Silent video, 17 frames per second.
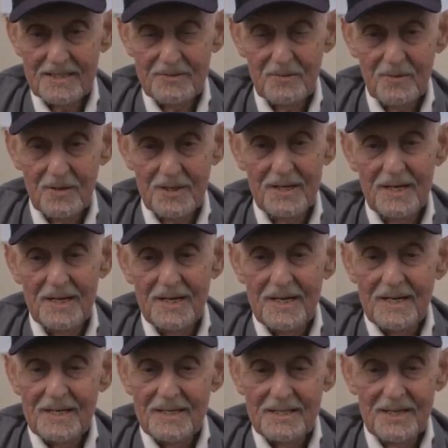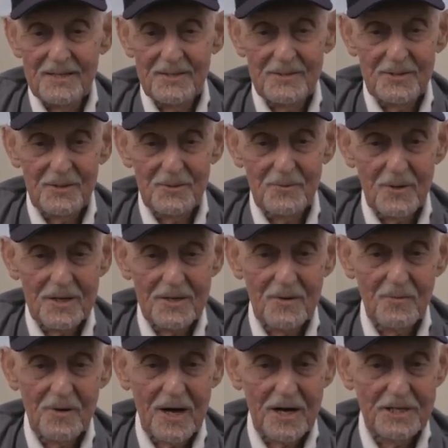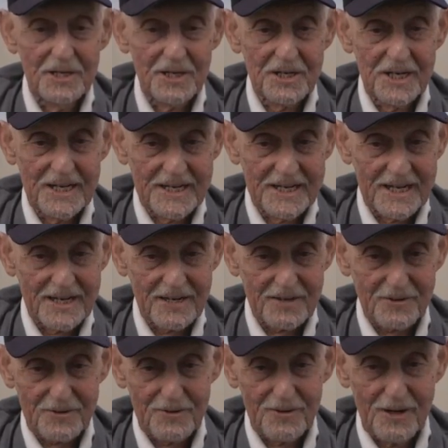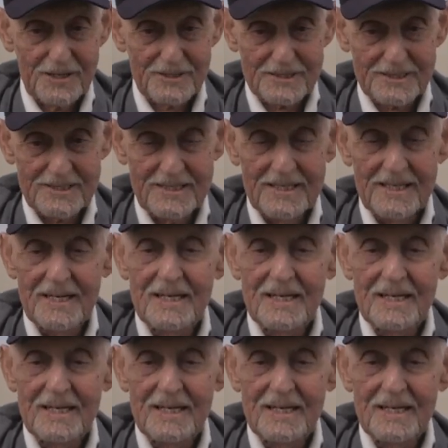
You you wonder are you going to get across?